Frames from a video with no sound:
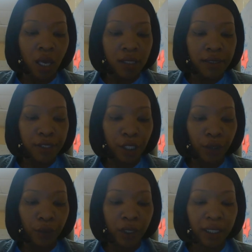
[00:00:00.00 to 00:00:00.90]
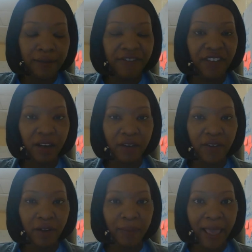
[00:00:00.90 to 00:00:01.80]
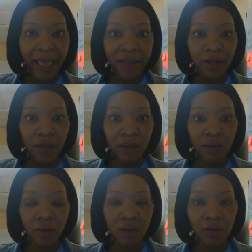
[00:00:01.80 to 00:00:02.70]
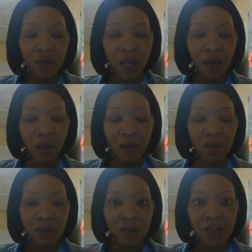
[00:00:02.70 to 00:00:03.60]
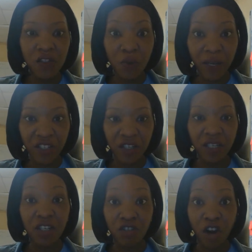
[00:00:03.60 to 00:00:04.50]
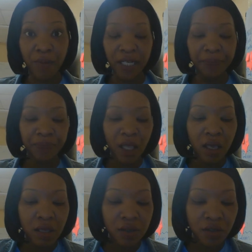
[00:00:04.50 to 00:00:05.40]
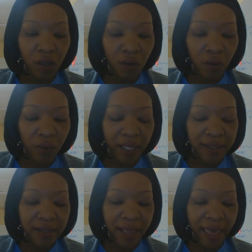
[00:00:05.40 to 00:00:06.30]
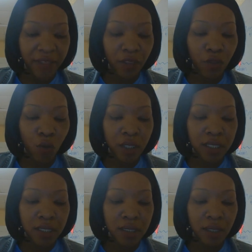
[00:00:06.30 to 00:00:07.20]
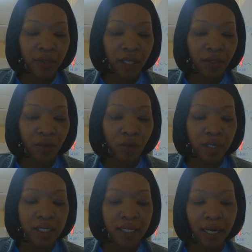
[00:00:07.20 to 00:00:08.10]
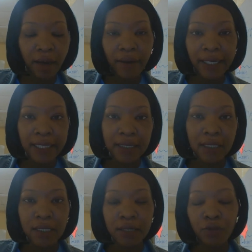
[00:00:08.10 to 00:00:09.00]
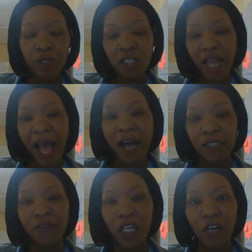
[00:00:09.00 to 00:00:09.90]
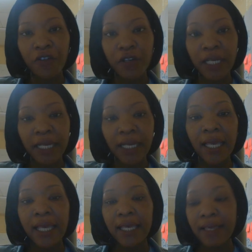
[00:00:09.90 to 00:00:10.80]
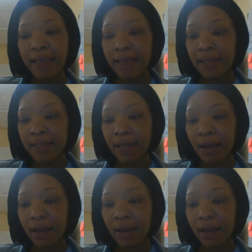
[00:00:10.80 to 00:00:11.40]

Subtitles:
So, very, very bad uh, situation in Germany. So that's that. The authoritarian style of governing is